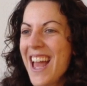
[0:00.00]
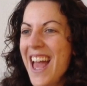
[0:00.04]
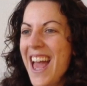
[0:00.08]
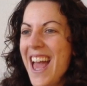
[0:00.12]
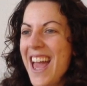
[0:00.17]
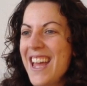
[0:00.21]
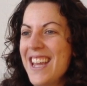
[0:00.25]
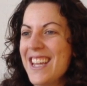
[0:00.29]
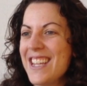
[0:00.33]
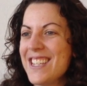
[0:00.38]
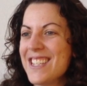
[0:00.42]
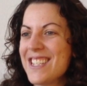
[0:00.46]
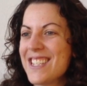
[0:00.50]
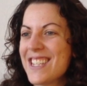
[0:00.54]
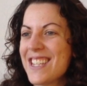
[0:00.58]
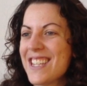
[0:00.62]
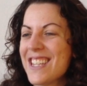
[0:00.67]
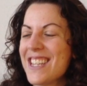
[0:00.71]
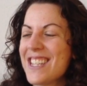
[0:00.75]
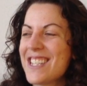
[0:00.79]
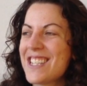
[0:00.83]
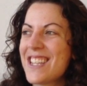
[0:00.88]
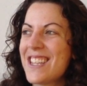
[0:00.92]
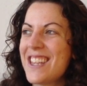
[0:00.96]
And
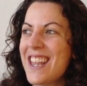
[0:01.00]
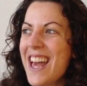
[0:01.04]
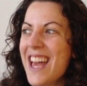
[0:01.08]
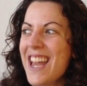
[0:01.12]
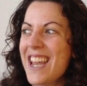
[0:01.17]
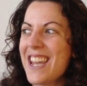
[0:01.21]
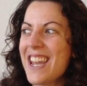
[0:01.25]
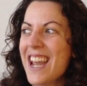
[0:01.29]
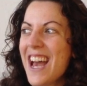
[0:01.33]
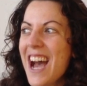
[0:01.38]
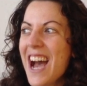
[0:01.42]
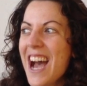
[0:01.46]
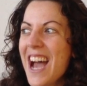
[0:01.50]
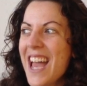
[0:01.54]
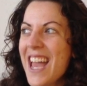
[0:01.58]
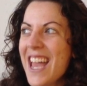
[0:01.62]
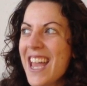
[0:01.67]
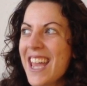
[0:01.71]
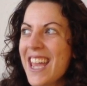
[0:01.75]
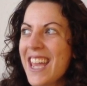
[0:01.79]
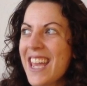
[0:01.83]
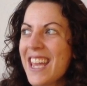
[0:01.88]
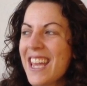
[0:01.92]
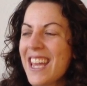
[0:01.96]
so then
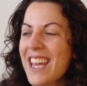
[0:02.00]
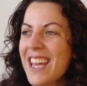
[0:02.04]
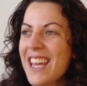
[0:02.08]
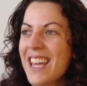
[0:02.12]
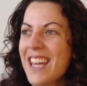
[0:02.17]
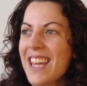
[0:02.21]
I